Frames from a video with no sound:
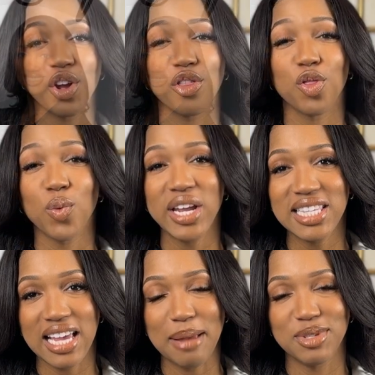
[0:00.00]
there are three
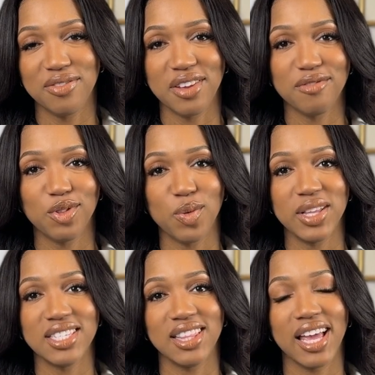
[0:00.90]
types of
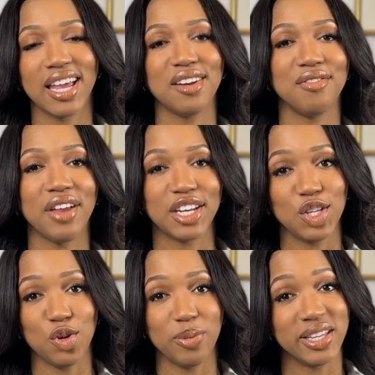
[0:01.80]
influenza that can affect
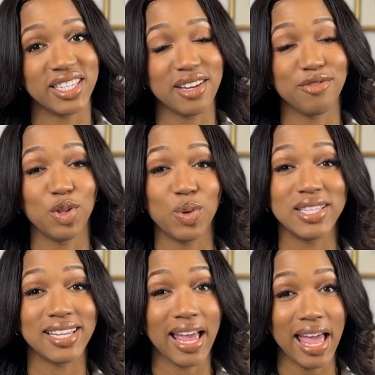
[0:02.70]
humans:
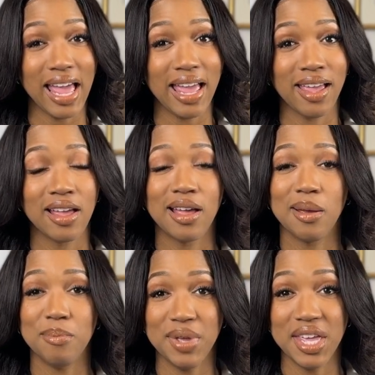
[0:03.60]
influenza A,
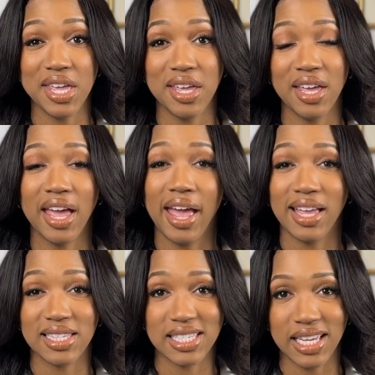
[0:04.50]
B,
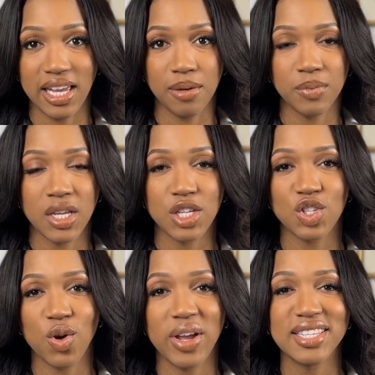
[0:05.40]
and C.
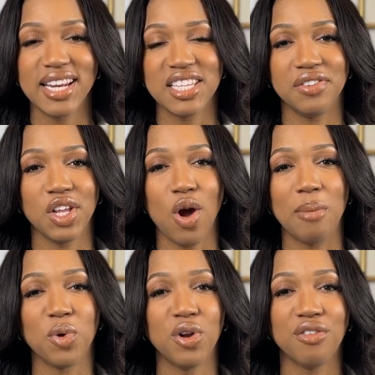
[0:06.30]
So in today's video,
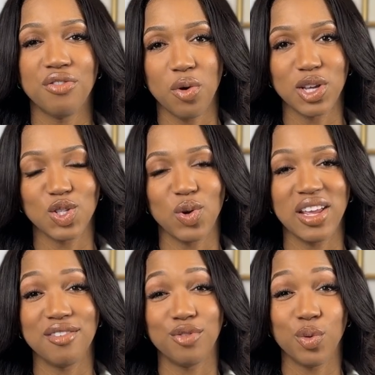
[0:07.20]
I'm going to focus on
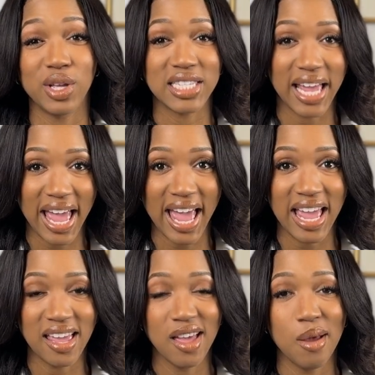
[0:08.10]
influenza
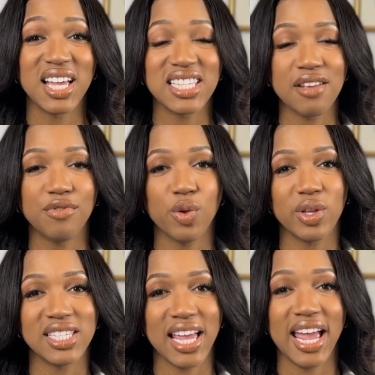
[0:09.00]
A because
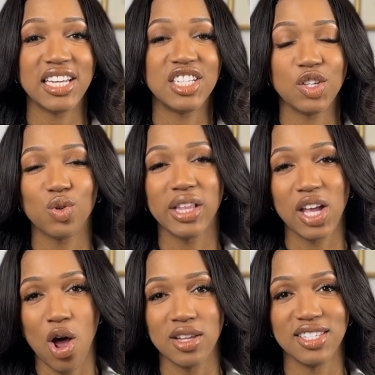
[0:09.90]
influenza A generally
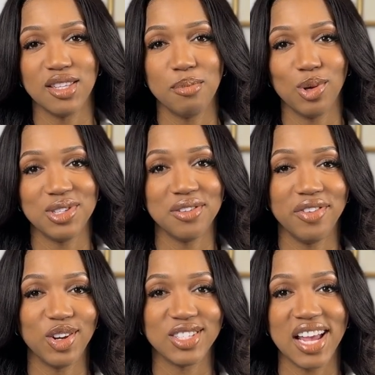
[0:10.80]
causes the most
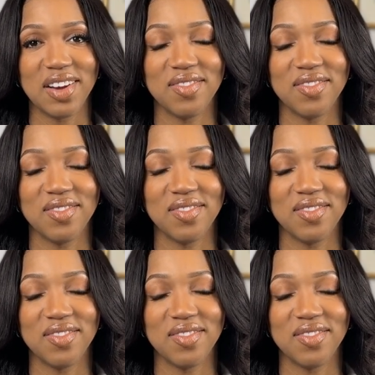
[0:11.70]
severe side